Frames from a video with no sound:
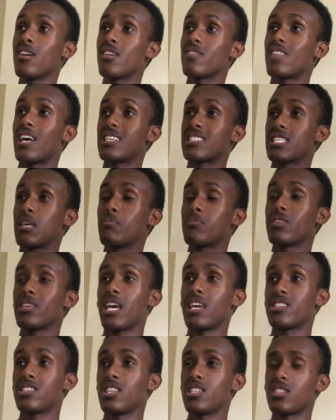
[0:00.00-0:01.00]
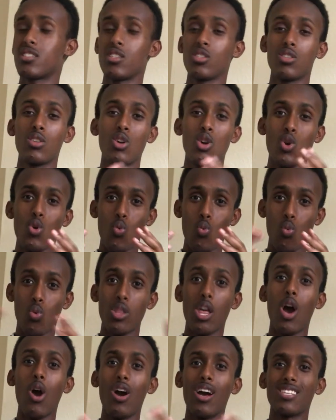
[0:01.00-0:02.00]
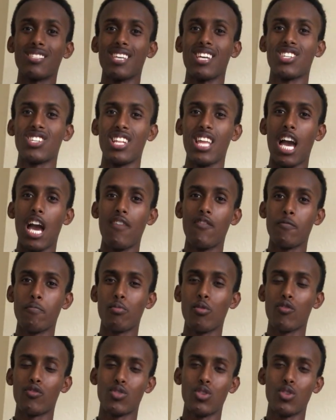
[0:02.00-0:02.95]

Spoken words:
that something exists without us actually having proof.